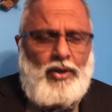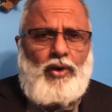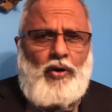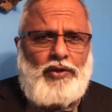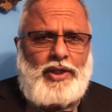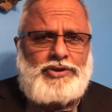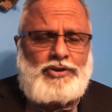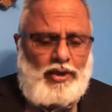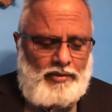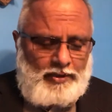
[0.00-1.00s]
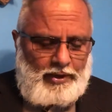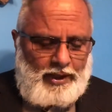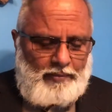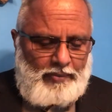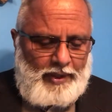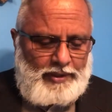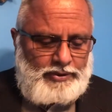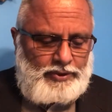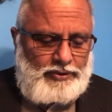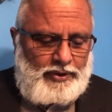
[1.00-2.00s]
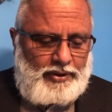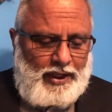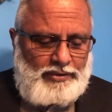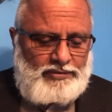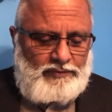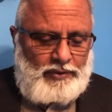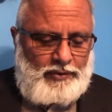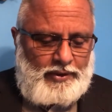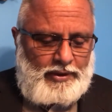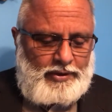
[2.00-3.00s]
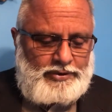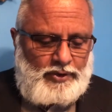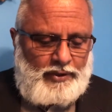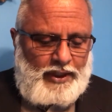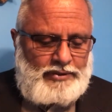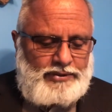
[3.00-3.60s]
All that Solomon had planned to do in the house of the Lord and in his own house,